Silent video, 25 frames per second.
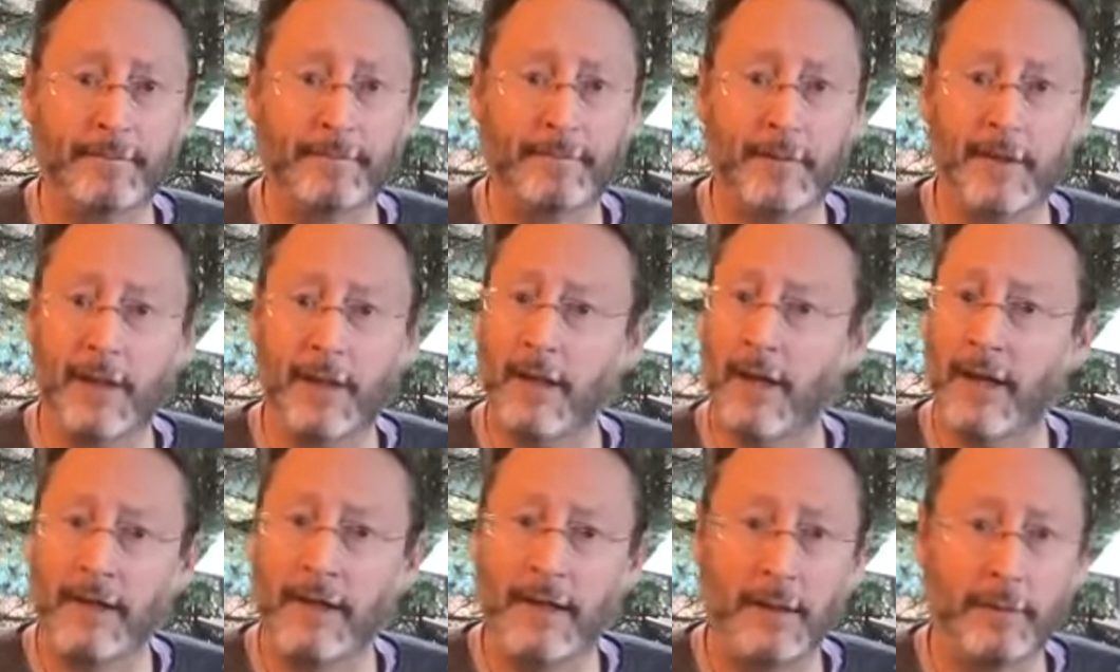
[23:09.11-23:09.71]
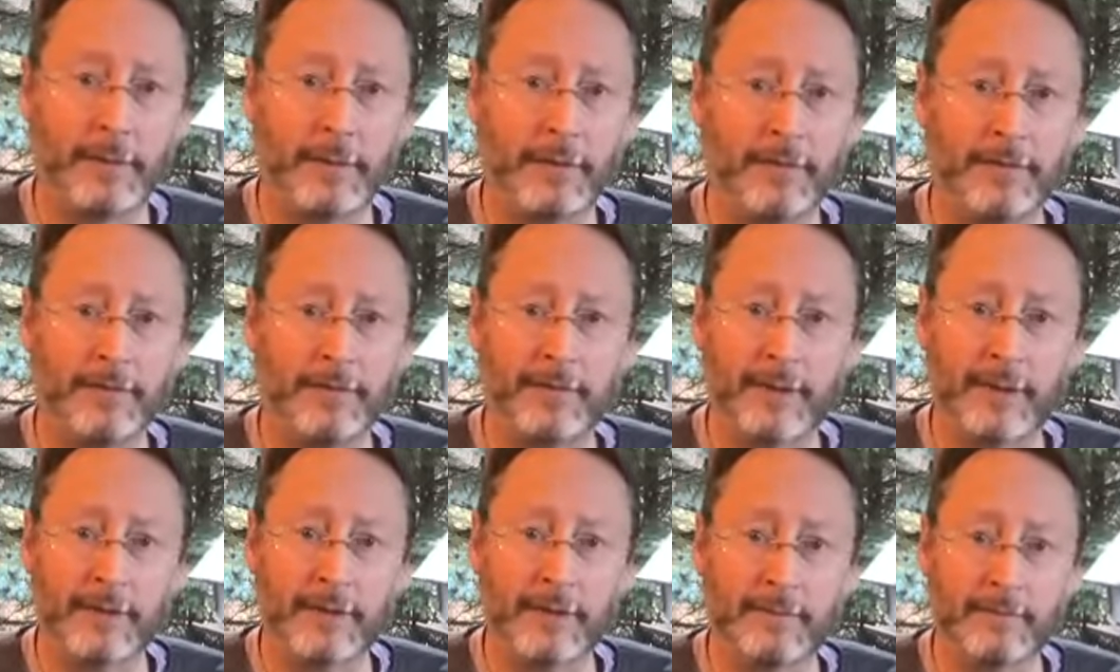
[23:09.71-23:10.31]
You end up in
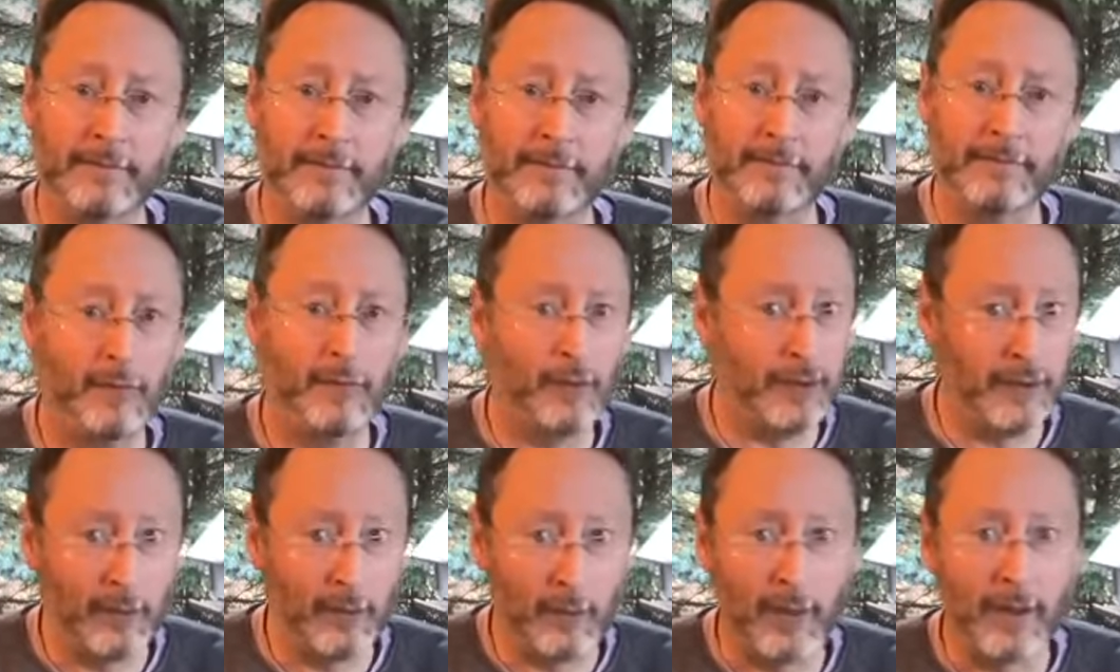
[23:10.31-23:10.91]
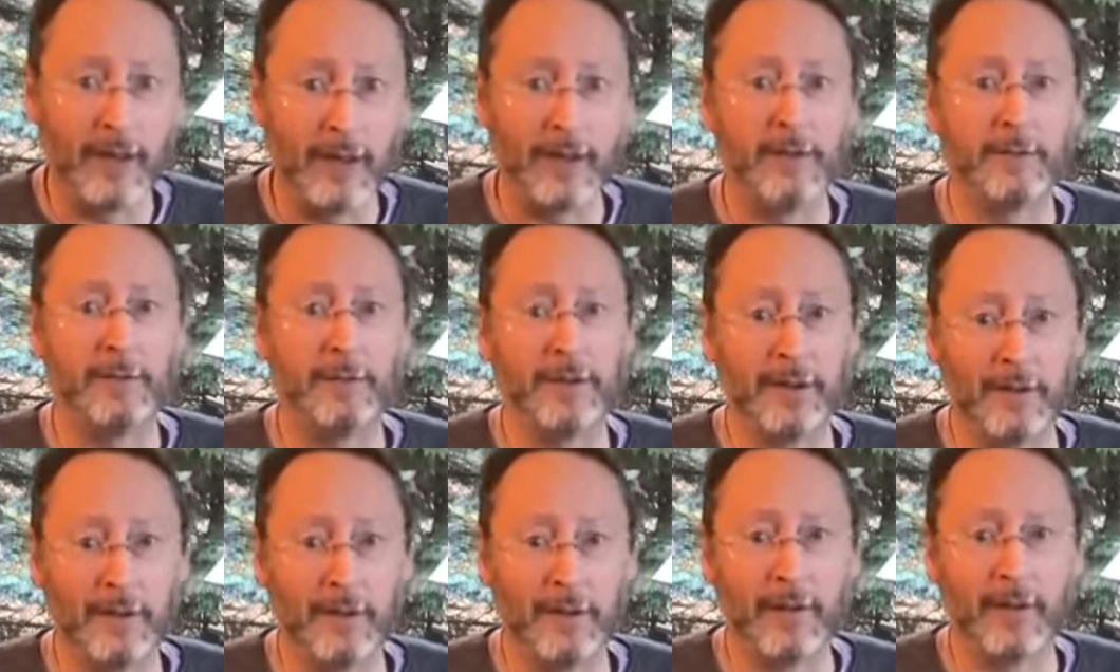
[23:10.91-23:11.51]
Flint when you wanted to be
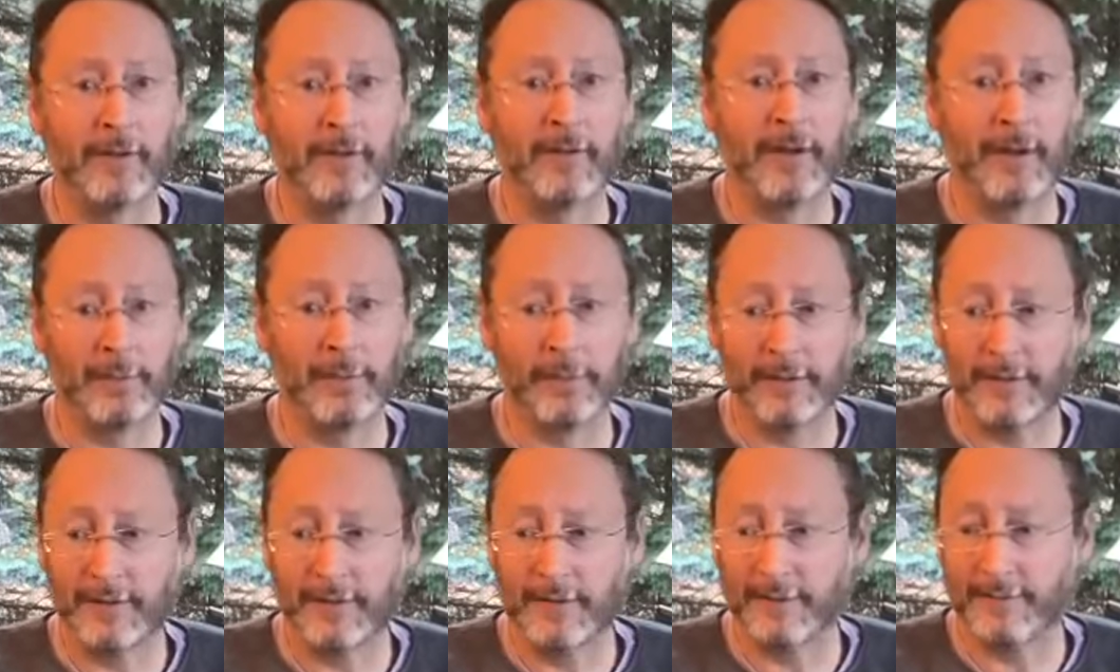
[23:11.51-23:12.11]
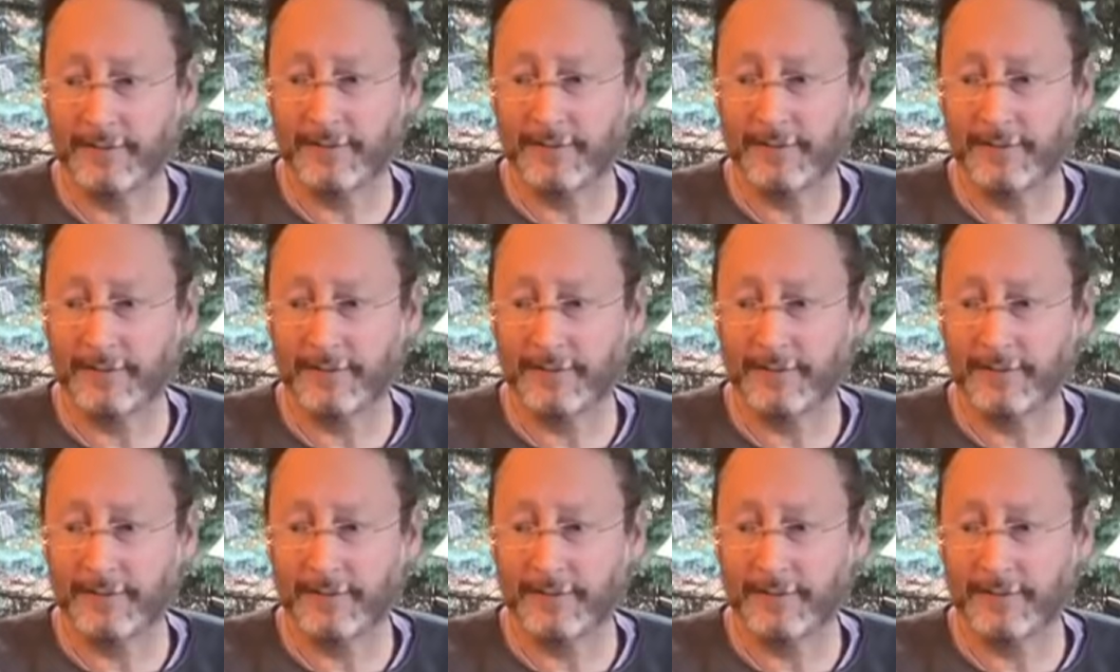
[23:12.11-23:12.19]
in Grand Rapids.